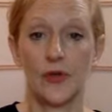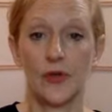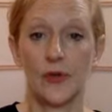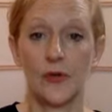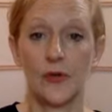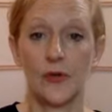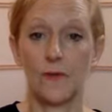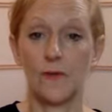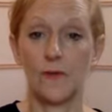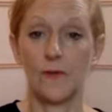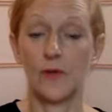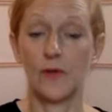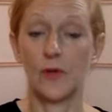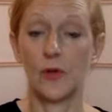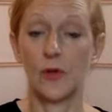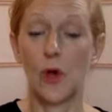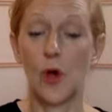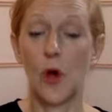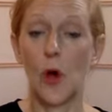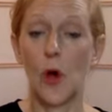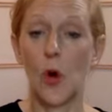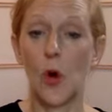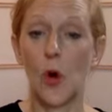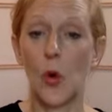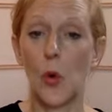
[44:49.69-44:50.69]
You feel
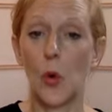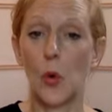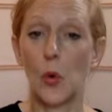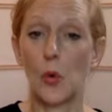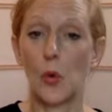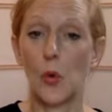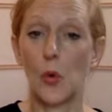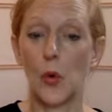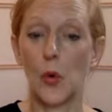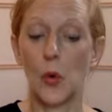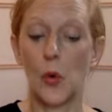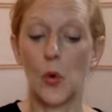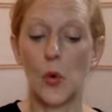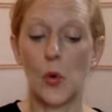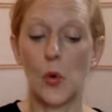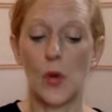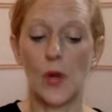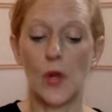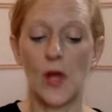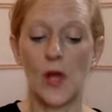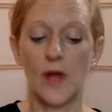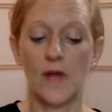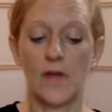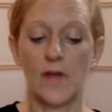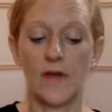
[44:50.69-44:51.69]
cold
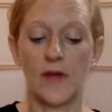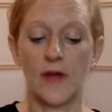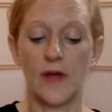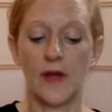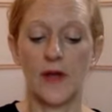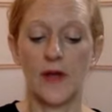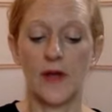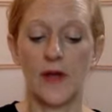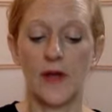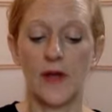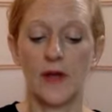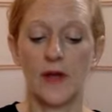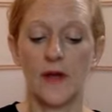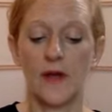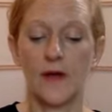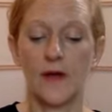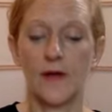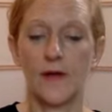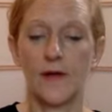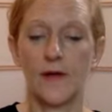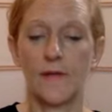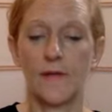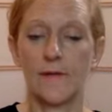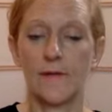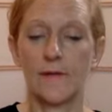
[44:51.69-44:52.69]
all over,
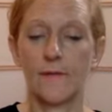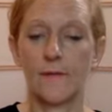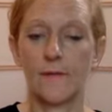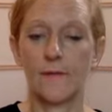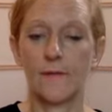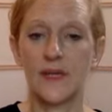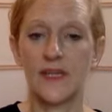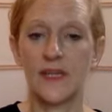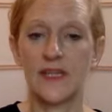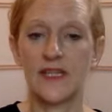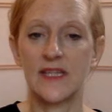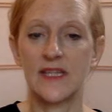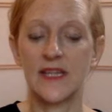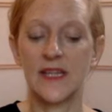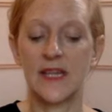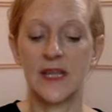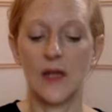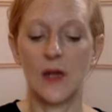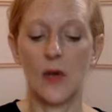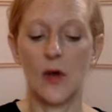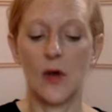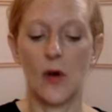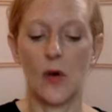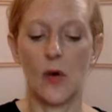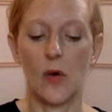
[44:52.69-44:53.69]
freezing
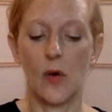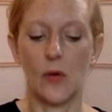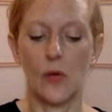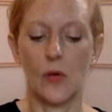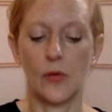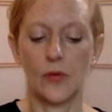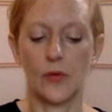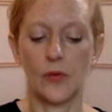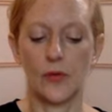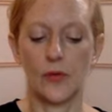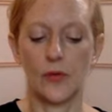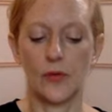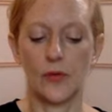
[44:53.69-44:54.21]
cold.